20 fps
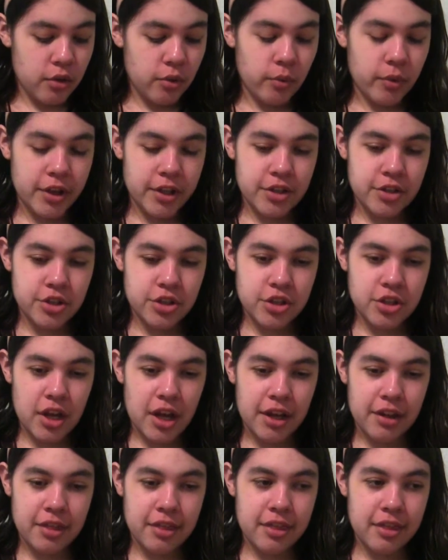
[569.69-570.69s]
which
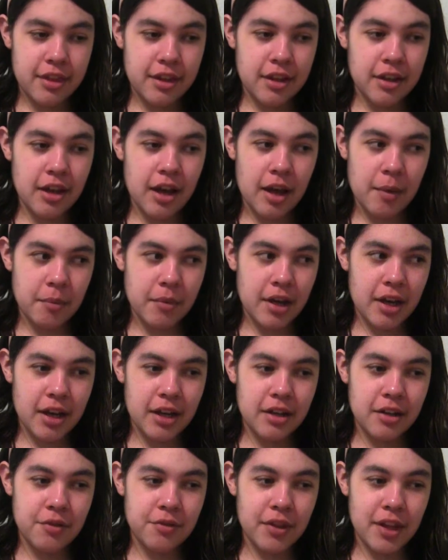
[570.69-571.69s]
I think I'm
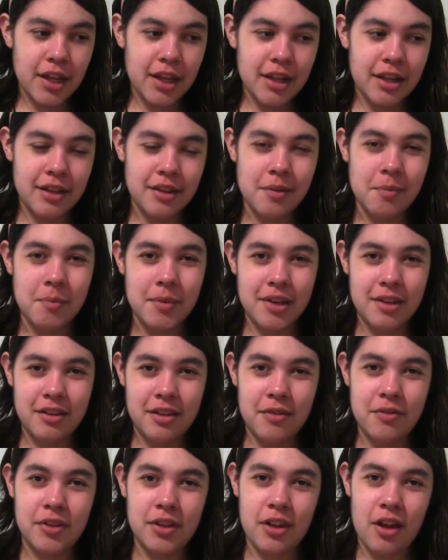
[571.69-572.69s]
kind of like in the
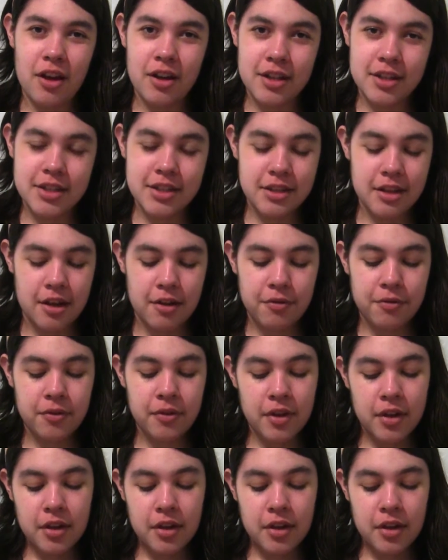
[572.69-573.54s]
middle of a lot of stuff,